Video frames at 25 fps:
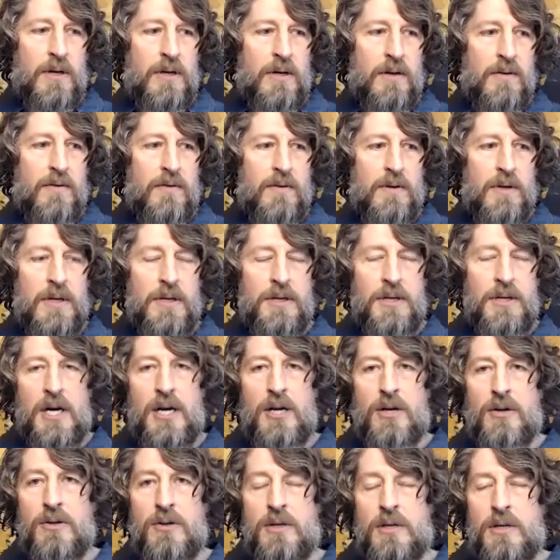of uh,
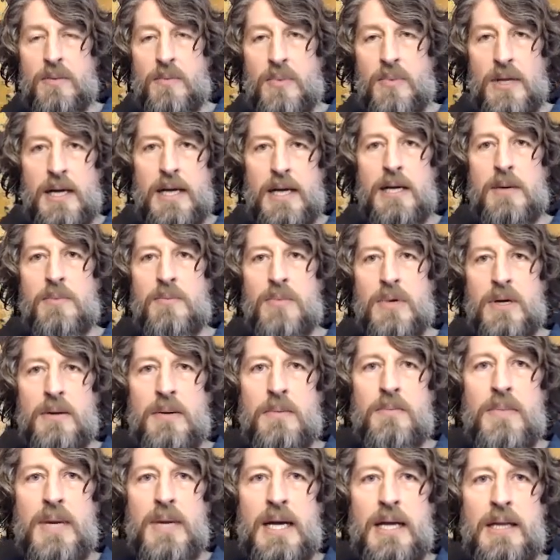not only the planet, but
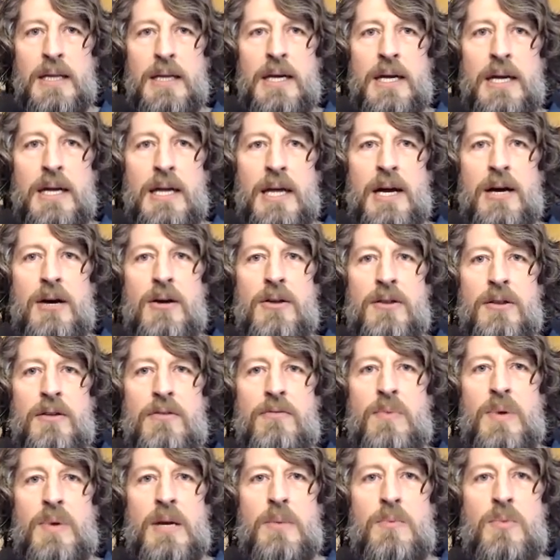mainly the health of
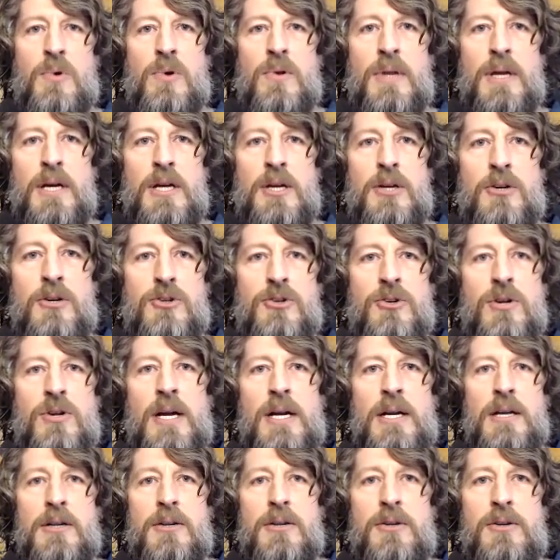people that you're
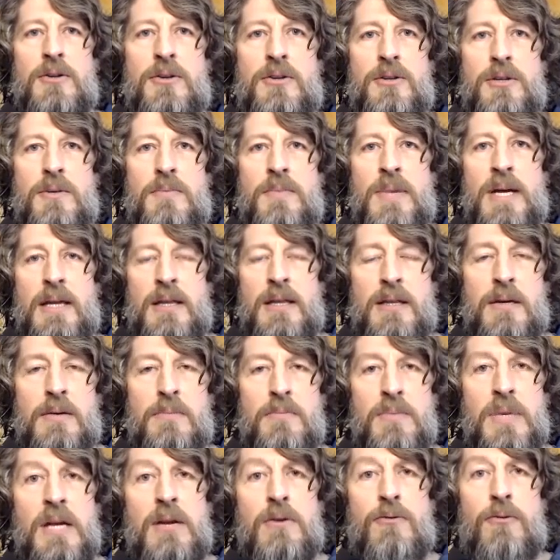trying to, to make the
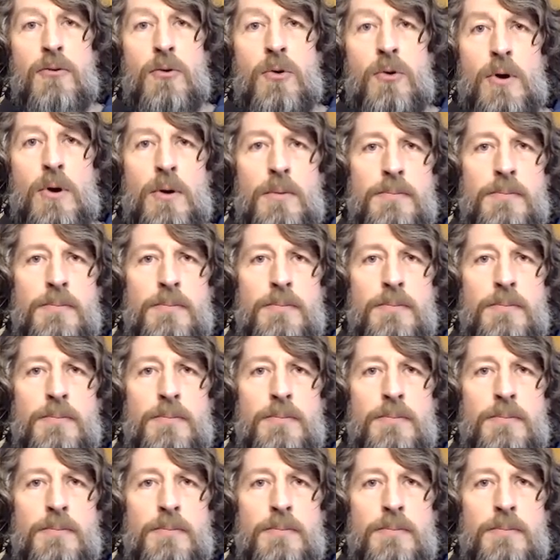meat for.